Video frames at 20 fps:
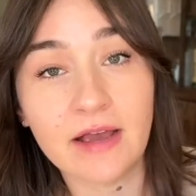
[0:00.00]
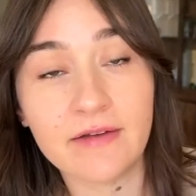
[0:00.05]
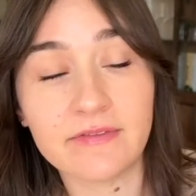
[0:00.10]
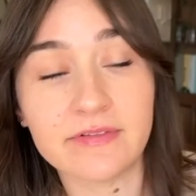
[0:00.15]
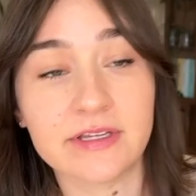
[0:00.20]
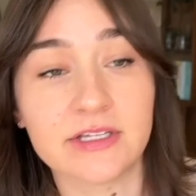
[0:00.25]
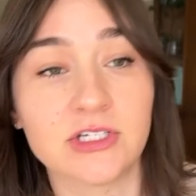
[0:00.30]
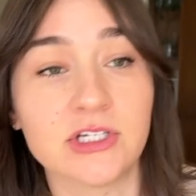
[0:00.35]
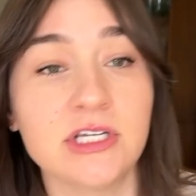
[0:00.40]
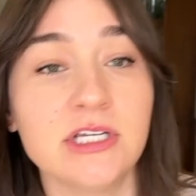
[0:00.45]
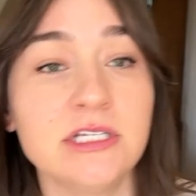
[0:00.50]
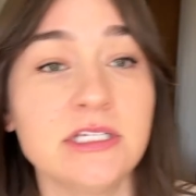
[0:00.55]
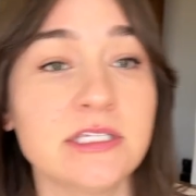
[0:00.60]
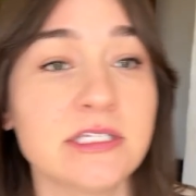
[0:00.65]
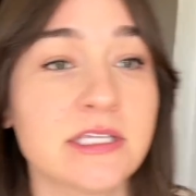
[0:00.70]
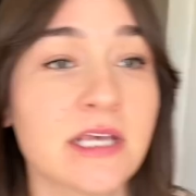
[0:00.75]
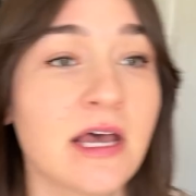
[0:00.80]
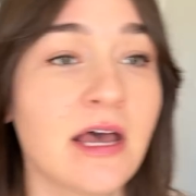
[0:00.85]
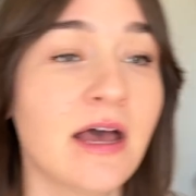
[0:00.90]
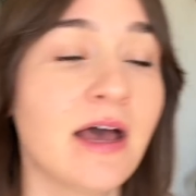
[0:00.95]

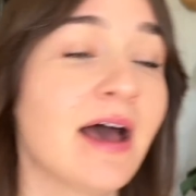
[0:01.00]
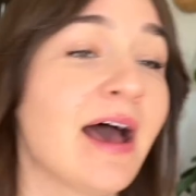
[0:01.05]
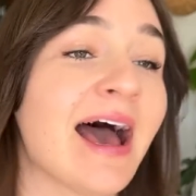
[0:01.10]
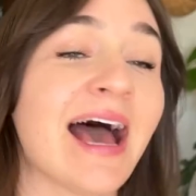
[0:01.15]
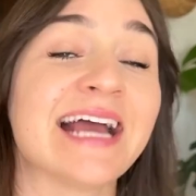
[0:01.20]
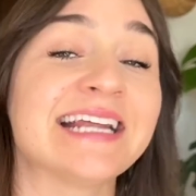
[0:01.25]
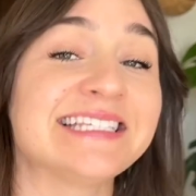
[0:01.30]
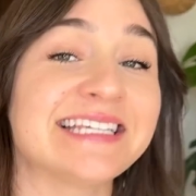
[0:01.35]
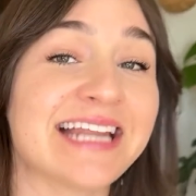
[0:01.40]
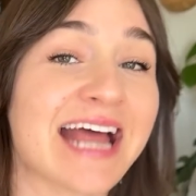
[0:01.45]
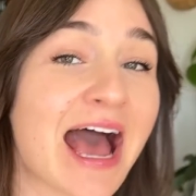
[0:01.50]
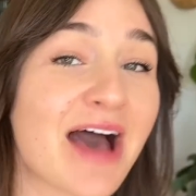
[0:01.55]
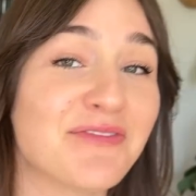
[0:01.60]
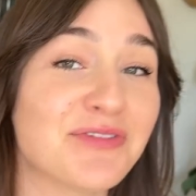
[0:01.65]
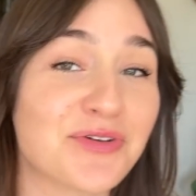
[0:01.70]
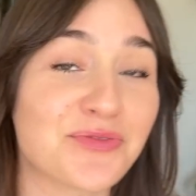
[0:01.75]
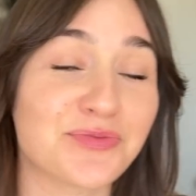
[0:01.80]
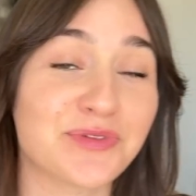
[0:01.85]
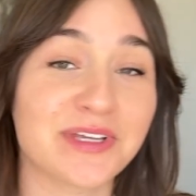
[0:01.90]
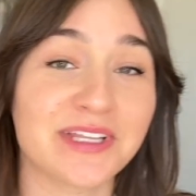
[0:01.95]
inches. I did have a
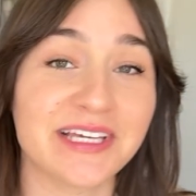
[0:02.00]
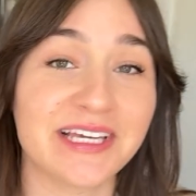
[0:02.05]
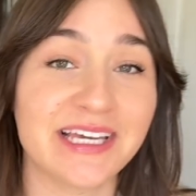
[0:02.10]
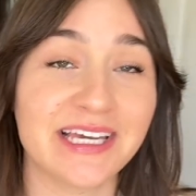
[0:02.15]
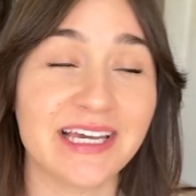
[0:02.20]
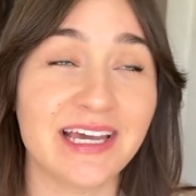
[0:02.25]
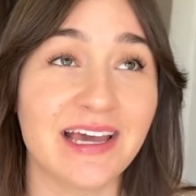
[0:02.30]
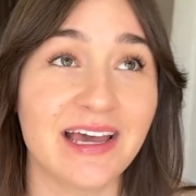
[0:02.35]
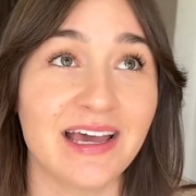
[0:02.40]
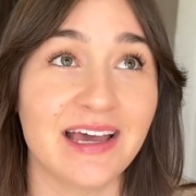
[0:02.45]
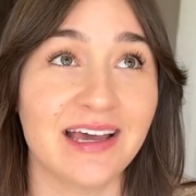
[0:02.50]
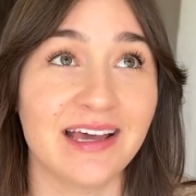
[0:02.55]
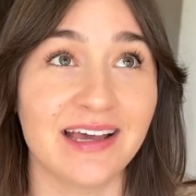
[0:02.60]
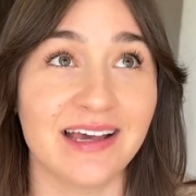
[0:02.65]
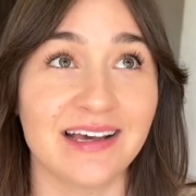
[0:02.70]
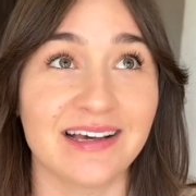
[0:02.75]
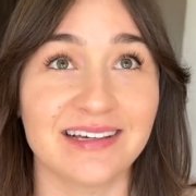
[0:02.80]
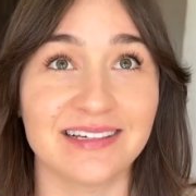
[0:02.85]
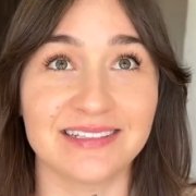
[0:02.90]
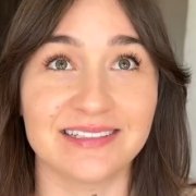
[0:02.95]
really
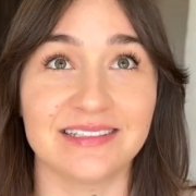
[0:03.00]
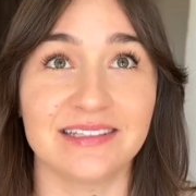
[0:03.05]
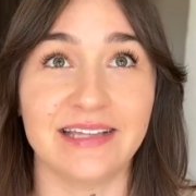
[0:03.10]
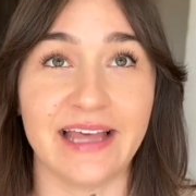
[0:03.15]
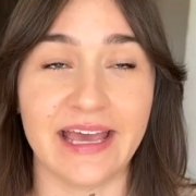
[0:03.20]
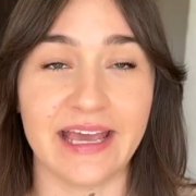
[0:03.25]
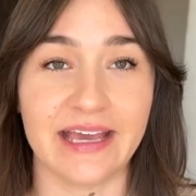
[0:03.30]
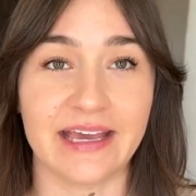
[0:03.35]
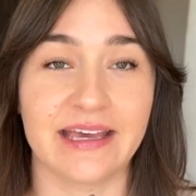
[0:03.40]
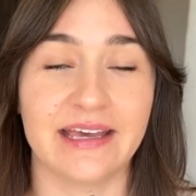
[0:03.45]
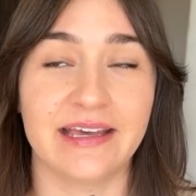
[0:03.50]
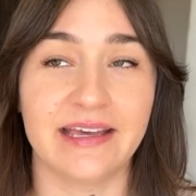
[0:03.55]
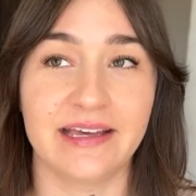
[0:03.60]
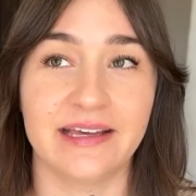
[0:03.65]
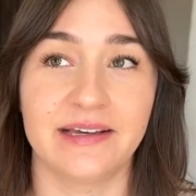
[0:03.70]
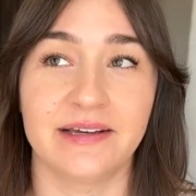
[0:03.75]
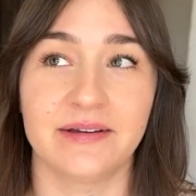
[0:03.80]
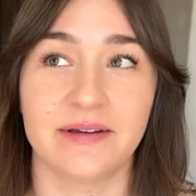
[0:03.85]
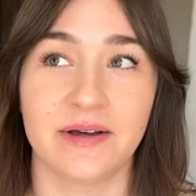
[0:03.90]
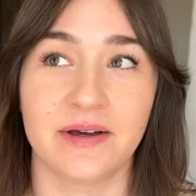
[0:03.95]
like
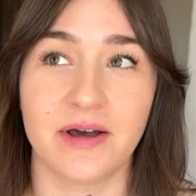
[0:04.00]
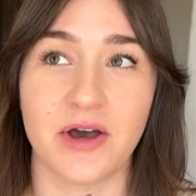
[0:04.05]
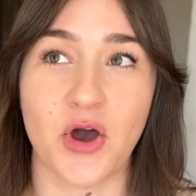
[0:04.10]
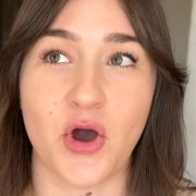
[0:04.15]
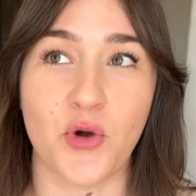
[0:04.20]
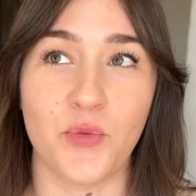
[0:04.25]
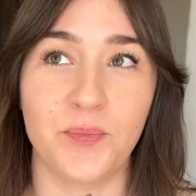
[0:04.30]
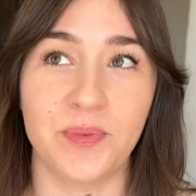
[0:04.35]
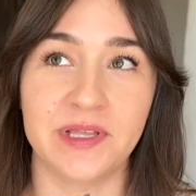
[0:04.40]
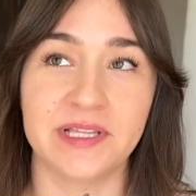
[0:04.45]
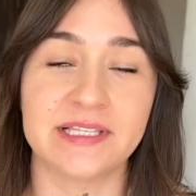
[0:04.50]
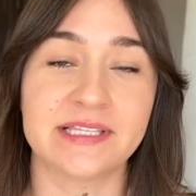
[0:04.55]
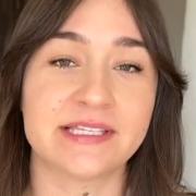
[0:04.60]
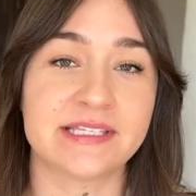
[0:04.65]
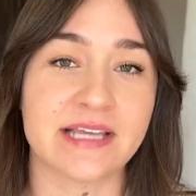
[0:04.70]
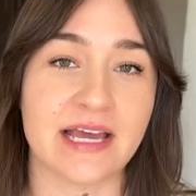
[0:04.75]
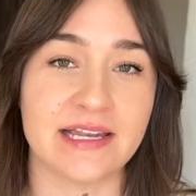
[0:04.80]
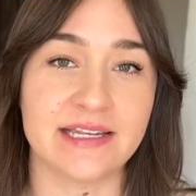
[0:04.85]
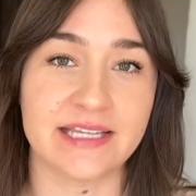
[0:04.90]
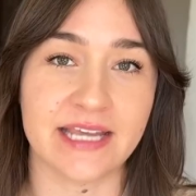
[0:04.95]
open
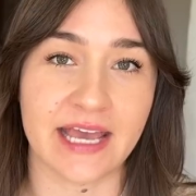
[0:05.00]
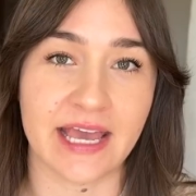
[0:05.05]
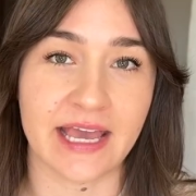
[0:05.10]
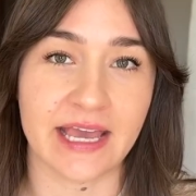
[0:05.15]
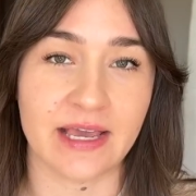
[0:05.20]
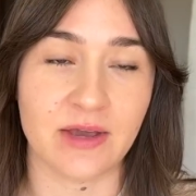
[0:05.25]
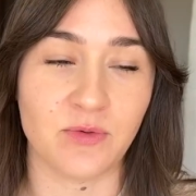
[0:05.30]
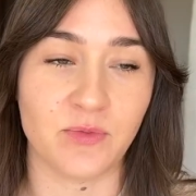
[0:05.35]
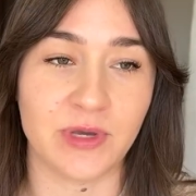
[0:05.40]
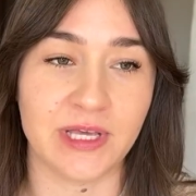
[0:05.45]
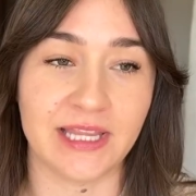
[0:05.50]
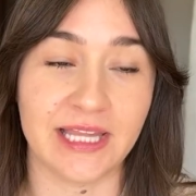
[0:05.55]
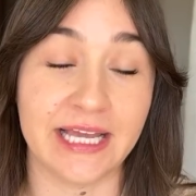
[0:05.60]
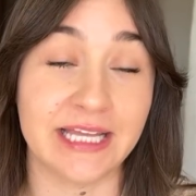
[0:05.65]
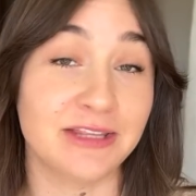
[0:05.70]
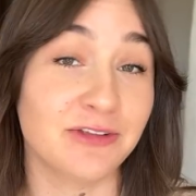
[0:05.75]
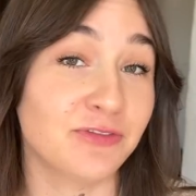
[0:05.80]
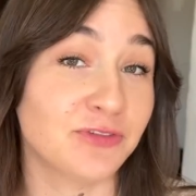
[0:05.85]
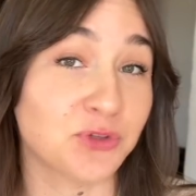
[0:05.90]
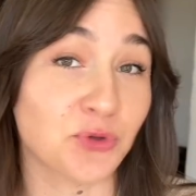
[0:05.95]
Sunday. We laid
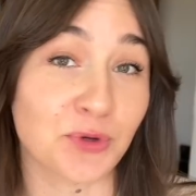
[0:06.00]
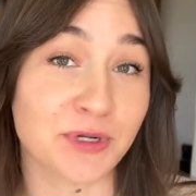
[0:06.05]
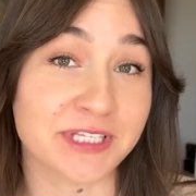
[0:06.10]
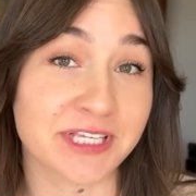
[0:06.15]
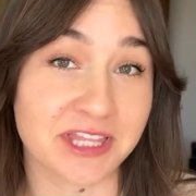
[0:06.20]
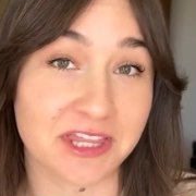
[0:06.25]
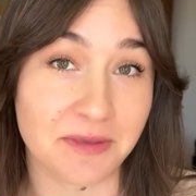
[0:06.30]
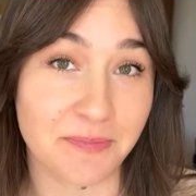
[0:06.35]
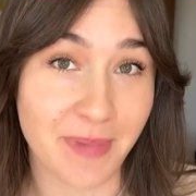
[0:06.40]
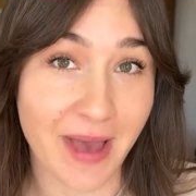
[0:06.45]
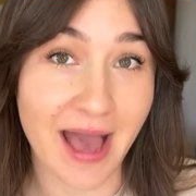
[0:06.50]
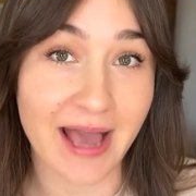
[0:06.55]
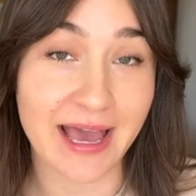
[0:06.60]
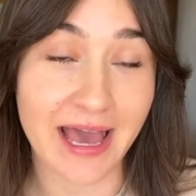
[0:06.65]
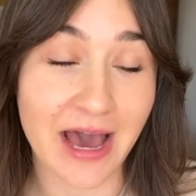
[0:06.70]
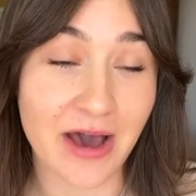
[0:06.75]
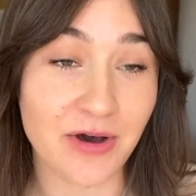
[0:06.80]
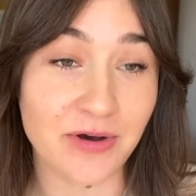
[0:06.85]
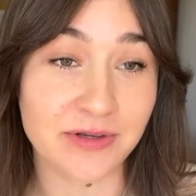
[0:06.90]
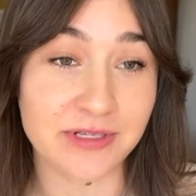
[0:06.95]
the floors at the back
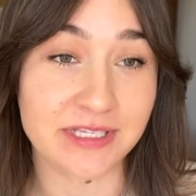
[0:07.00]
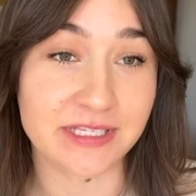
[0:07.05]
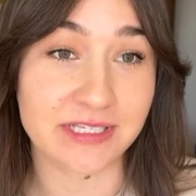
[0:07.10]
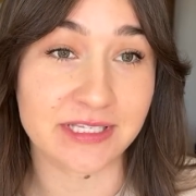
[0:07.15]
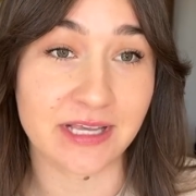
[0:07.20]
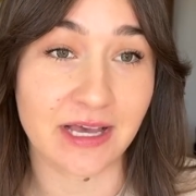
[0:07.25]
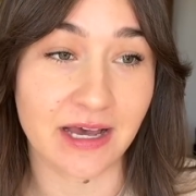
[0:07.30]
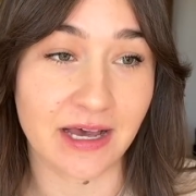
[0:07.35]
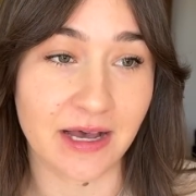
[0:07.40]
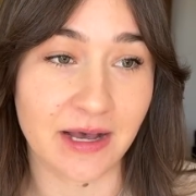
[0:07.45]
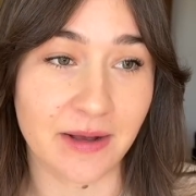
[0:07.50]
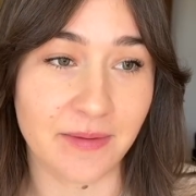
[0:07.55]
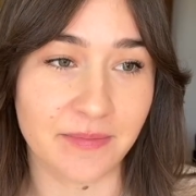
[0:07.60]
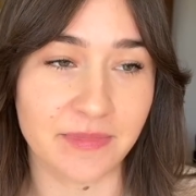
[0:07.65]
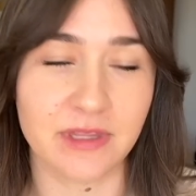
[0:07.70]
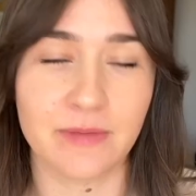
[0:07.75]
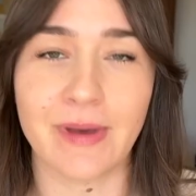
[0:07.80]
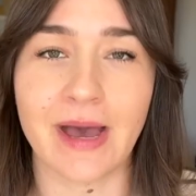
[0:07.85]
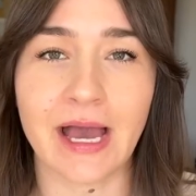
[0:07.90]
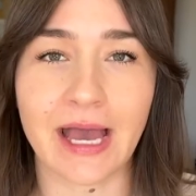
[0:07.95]
house.
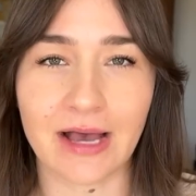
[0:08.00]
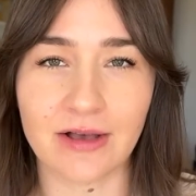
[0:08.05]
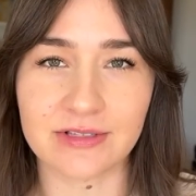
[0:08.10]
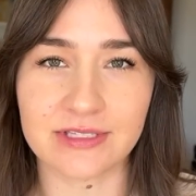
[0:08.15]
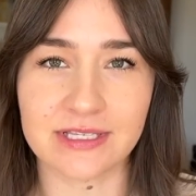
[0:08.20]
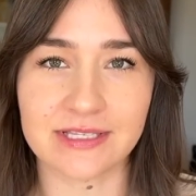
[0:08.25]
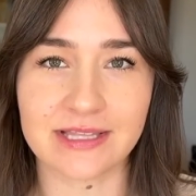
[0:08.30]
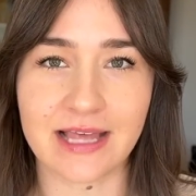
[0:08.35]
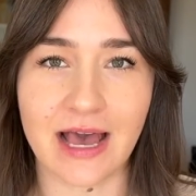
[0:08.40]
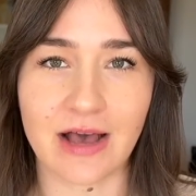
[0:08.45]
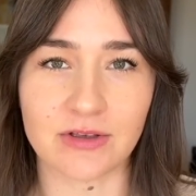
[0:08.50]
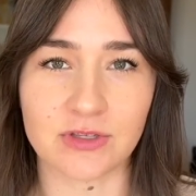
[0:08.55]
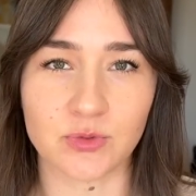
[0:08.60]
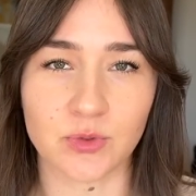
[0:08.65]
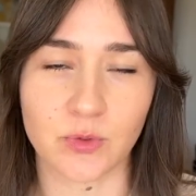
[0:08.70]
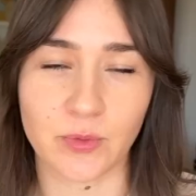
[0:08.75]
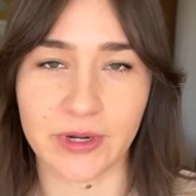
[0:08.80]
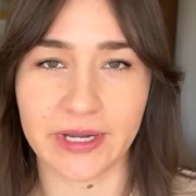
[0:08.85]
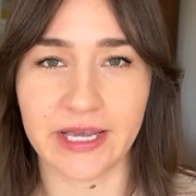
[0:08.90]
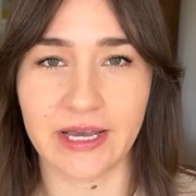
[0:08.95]
The back house is the house we're
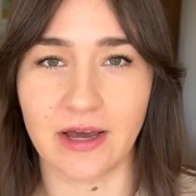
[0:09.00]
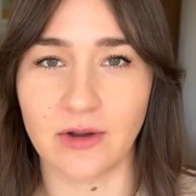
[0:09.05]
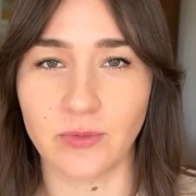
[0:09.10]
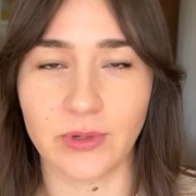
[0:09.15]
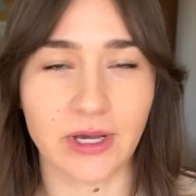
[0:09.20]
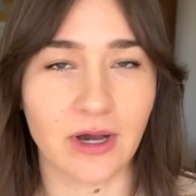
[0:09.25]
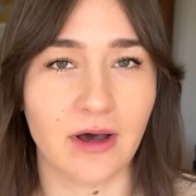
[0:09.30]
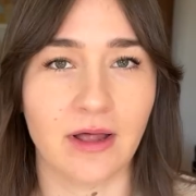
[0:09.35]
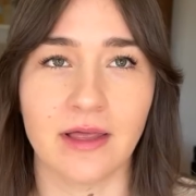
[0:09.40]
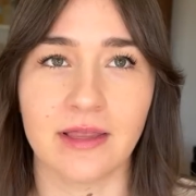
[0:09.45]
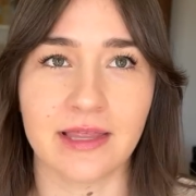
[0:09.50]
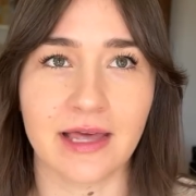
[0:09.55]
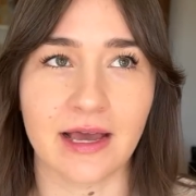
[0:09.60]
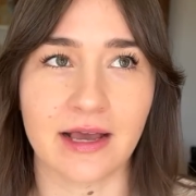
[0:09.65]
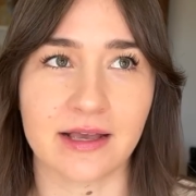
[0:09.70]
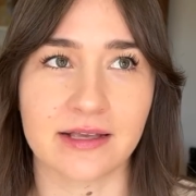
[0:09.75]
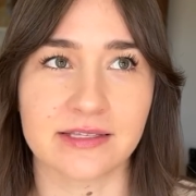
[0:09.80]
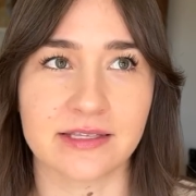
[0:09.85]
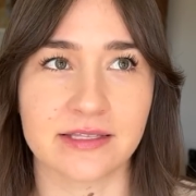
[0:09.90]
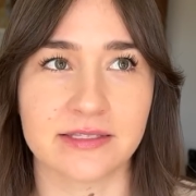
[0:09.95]
working on. We call it that
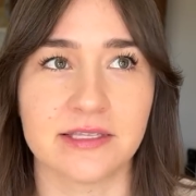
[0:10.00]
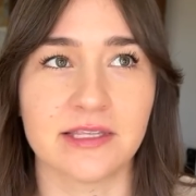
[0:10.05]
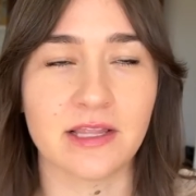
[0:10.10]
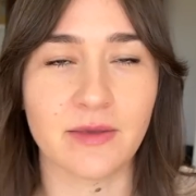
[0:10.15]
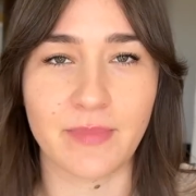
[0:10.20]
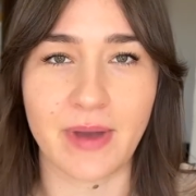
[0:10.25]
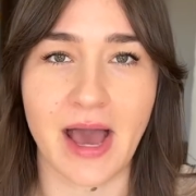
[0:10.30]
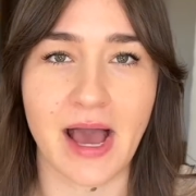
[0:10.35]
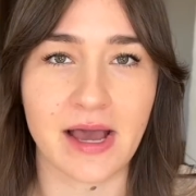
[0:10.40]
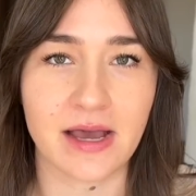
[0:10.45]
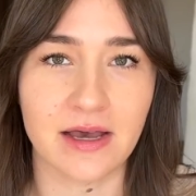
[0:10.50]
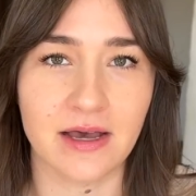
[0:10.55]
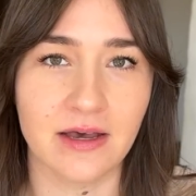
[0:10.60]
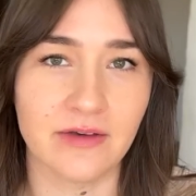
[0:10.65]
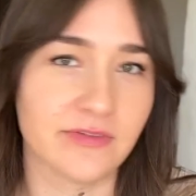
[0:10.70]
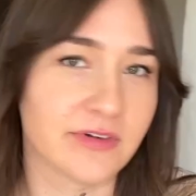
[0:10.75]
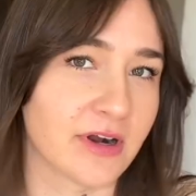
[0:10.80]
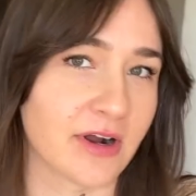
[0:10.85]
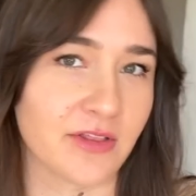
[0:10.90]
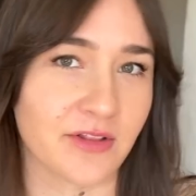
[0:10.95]
because it's in the back of
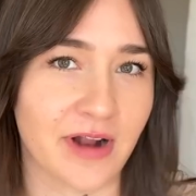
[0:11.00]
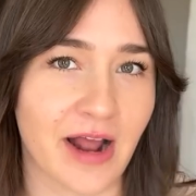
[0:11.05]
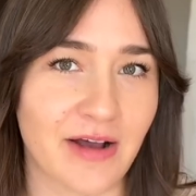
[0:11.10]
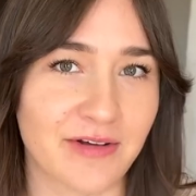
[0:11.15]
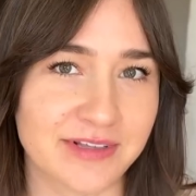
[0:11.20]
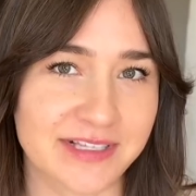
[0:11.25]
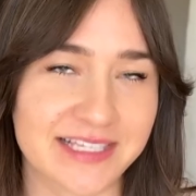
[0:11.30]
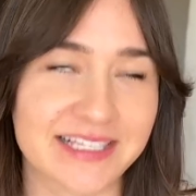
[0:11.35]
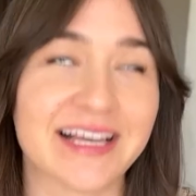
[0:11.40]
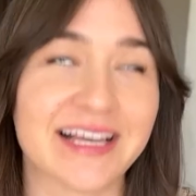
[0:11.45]
our other house.